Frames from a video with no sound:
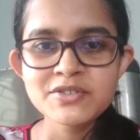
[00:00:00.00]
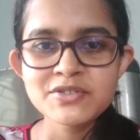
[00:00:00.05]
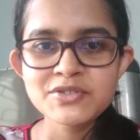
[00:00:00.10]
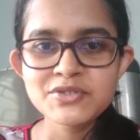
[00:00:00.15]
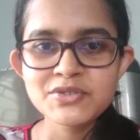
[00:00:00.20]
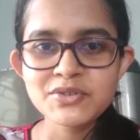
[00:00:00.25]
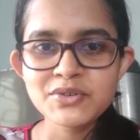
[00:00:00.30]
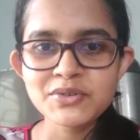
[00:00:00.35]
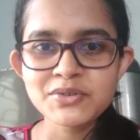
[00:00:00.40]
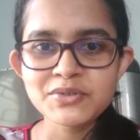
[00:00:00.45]

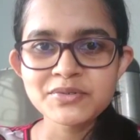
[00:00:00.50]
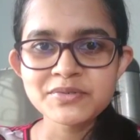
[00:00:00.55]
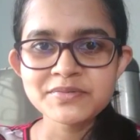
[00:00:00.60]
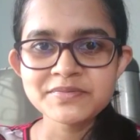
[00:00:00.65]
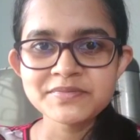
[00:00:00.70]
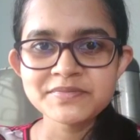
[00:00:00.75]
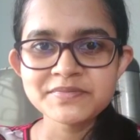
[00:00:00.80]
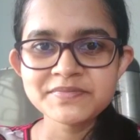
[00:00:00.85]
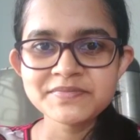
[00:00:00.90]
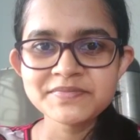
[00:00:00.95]
So
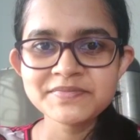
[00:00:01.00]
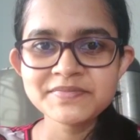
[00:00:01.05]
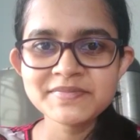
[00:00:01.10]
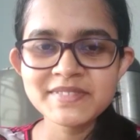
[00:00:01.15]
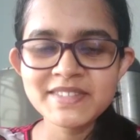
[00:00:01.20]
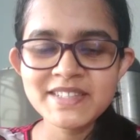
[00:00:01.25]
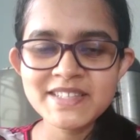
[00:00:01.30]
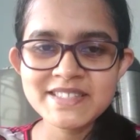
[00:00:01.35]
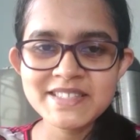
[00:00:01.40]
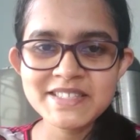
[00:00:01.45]

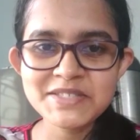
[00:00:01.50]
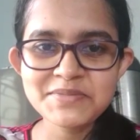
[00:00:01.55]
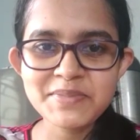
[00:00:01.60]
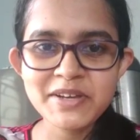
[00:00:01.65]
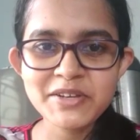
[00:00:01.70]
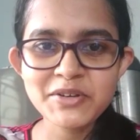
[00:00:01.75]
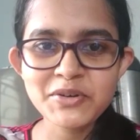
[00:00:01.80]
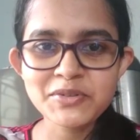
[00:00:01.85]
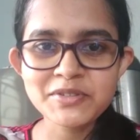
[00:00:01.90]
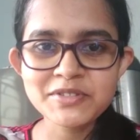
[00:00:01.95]
this is
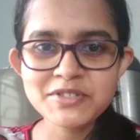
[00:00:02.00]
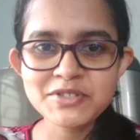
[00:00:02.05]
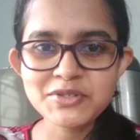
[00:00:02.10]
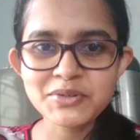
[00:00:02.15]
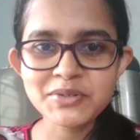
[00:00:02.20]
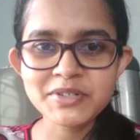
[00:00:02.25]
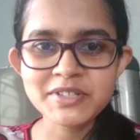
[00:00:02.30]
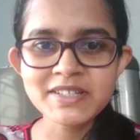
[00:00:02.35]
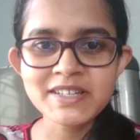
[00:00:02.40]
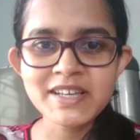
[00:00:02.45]
my whole
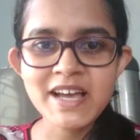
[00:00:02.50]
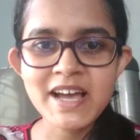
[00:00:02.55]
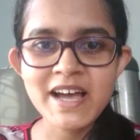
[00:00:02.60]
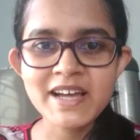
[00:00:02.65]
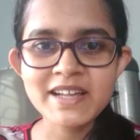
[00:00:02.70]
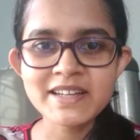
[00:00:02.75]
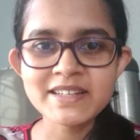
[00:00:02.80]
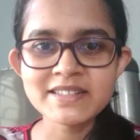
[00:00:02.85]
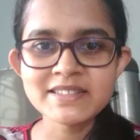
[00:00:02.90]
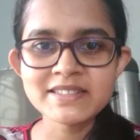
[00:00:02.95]
story,
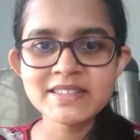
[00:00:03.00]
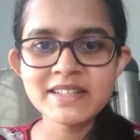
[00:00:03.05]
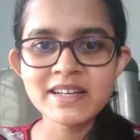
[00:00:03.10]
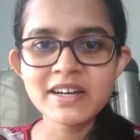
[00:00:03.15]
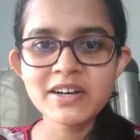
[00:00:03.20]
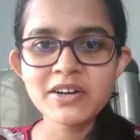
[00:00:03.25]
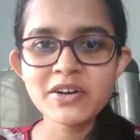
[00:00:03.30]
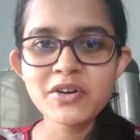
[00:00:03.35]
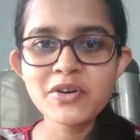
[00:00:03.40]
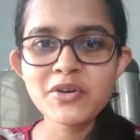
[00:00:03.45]
and
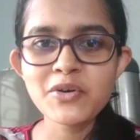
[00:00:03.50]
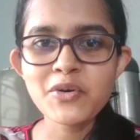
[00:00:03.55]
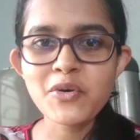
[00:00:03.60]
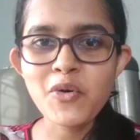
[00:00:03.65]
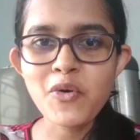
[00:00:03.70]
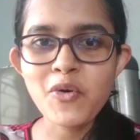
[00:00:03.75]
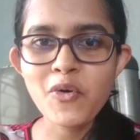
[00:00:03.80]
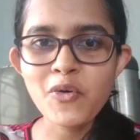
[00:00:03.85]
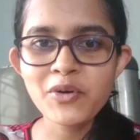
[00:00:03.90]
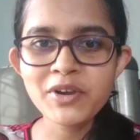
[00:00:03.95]
the
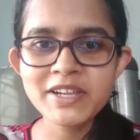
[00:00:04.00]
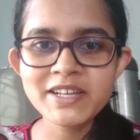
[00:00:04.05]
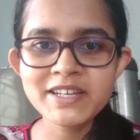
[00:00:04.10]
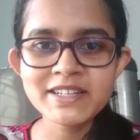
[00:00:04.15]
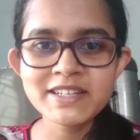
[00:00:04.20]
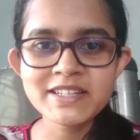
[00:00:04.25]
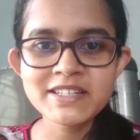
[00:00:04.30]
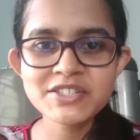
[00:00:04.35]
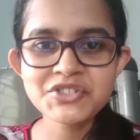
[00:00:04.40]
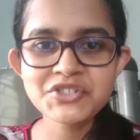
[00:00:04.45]
whole
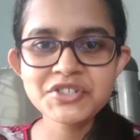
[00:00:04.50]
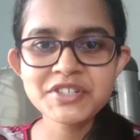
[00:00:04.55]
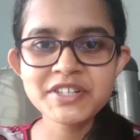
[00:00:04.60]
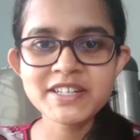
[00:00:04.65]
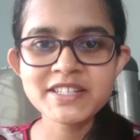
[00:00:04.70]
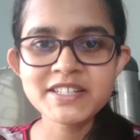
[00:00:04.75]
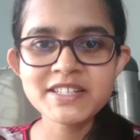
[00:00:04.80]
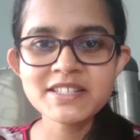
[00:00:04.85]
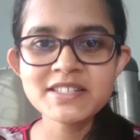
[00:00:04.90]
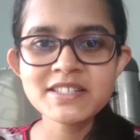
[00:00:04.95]
English
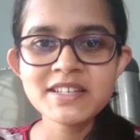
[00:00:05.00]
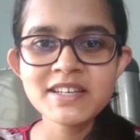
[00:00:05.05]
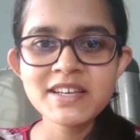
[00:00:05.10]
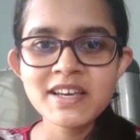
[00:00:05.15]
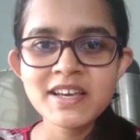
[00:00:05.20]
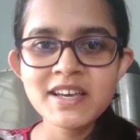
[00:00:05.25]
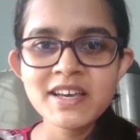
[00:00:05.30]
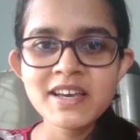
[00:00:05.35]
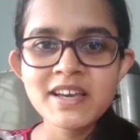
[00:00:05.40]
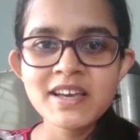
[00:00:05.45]
credit
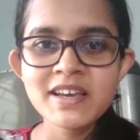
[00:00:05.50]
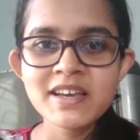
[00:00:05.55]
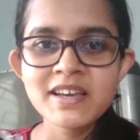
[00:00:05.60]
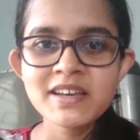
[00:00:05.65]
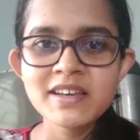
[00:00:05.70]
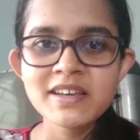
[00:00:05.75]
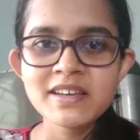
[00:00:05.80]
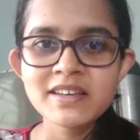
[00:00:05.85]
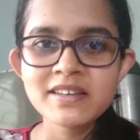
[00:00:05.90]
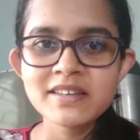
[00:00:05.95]

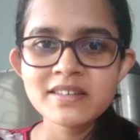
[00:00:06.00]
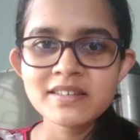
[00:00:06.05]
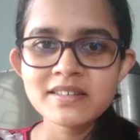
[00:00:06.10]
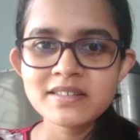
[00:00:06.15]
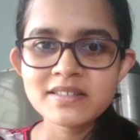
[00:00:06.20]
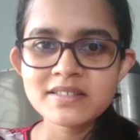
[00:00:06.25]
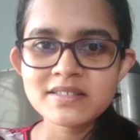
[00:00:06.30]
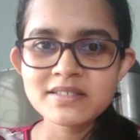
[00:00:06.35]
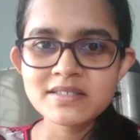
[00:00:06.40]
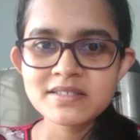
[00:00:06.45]

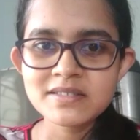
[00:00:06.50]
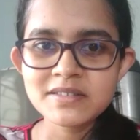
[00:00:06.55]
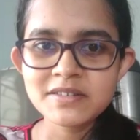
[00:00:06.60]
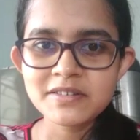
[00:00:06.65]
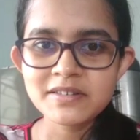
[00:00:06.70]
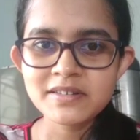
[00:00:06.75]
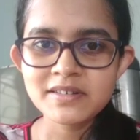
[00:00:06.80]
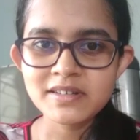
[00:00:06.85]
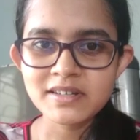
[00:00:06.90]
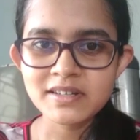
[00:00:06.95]
is
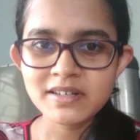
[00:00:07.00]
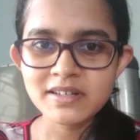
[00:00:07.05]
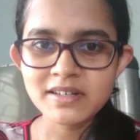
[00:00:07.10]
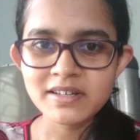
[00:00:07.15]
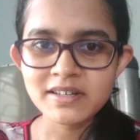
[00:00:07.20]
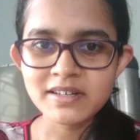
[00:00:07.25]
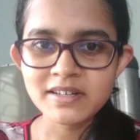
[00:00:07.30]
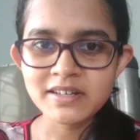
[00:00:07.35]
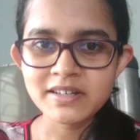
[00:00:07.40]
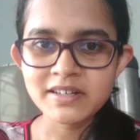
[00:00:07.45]

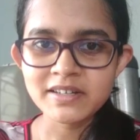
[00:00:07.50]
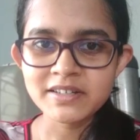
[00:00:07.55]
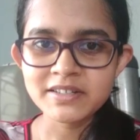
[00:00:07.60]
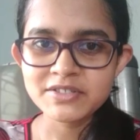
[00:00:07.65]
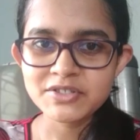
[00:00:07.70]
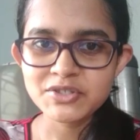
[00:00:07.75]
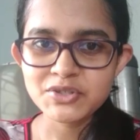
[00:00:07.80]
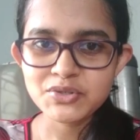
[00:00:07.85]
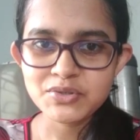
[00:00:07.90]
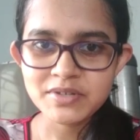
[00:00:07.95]

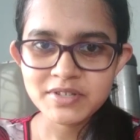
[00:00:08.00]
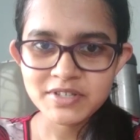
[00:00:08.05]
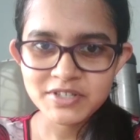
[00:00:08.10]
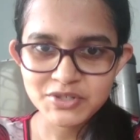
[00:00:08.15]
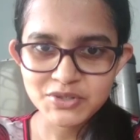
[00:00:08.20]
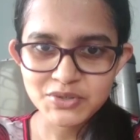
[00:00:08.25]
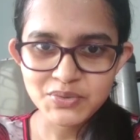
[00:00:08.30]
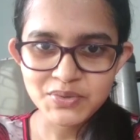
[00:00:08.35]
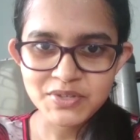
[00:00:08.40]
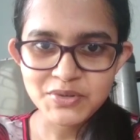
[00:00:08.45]

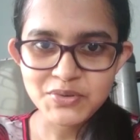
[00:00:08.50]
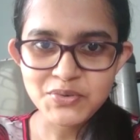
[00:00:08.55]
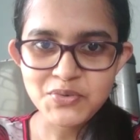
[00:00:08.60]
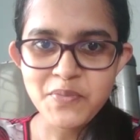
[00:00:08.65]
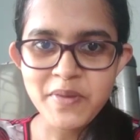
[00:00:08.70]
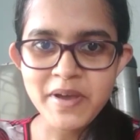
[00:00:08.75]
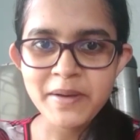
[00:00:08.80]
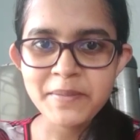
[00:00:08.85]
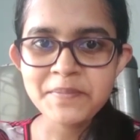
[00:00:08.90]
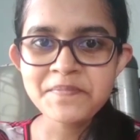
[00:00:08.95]
to you,
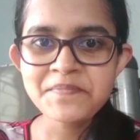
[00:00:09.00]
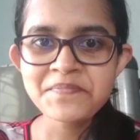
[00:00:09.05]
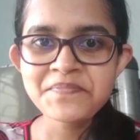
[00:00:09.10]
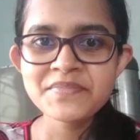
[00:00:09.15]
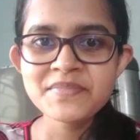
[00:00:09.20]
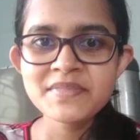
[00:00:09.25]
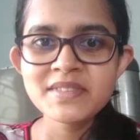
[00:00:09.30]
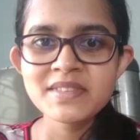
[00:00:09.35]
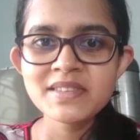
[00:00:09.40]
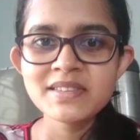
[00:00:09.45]
ma'am.
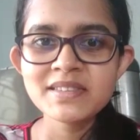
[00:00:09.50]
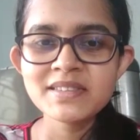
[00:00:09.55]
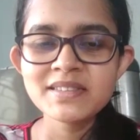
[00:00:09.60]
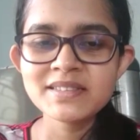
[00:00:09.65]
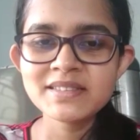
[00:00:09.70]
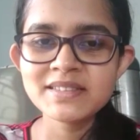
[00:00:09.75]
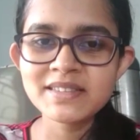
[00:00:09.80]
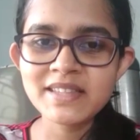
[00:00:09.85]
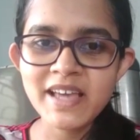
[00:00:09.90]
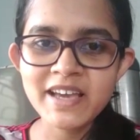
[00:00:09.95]

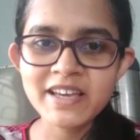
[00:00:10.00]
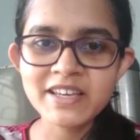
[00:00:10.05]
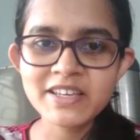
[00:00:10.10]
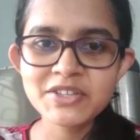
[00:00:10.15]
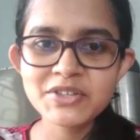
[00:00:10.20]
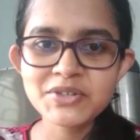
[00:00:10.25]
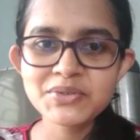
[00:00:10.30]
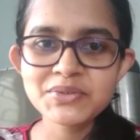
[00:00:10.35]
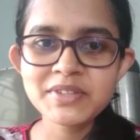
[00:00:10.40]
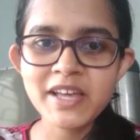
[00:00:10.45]

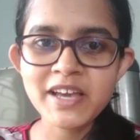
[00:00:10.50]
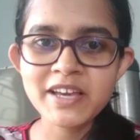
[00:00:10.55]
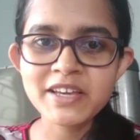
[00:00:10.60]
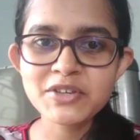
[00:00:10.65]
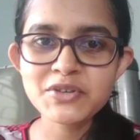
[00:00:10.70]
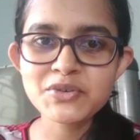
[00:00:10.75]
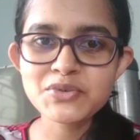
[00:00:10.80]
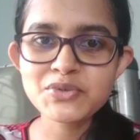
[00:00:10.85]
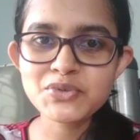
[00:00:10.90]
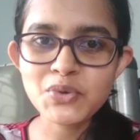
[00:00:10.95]
Thank
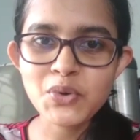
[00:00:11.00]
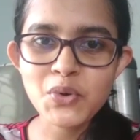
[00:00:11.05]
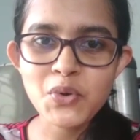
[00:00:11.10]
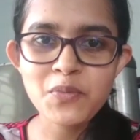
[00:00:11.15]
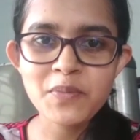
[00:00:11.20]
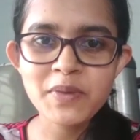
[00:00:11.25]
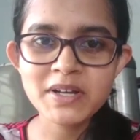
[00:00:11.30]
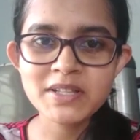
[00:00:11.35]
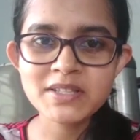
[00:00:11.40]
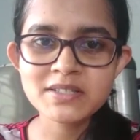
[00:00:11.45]
you
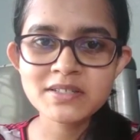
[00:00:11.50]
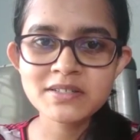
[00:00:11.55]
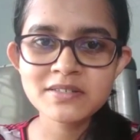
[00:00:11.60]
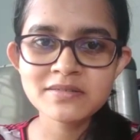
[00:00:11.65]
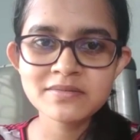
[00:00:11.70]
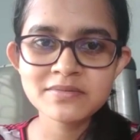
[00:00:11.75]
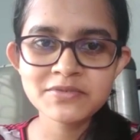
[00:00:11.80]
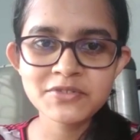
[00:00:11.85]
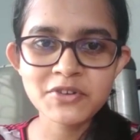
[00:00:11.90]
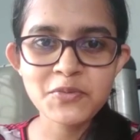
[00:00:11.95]
so much
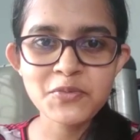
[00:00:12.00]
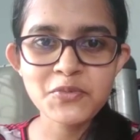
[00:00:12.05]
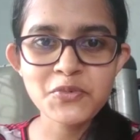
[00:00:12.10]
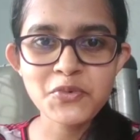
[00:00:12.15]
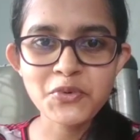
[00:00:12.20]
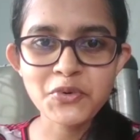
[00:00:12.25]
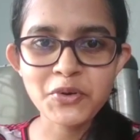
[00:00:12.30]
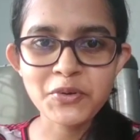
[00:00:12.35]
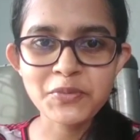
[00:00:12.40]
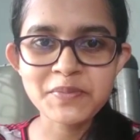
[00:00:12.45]
from
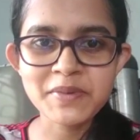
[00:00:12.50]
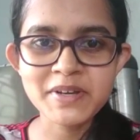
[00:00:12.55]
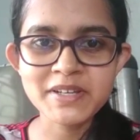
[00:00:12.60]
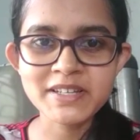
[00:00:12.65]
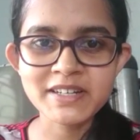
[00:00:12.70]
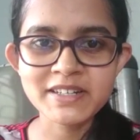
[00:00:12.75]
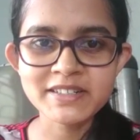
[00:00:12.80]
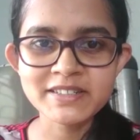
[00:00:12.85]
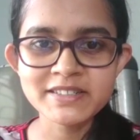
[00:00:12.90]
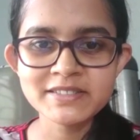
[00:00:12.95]
core of my
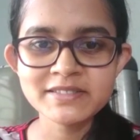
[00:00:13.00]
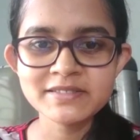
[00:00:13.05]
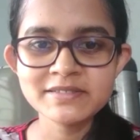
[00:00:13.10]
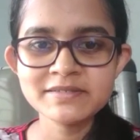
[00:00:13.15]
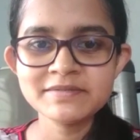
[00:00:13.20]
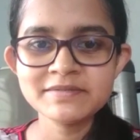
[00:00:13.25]
heart.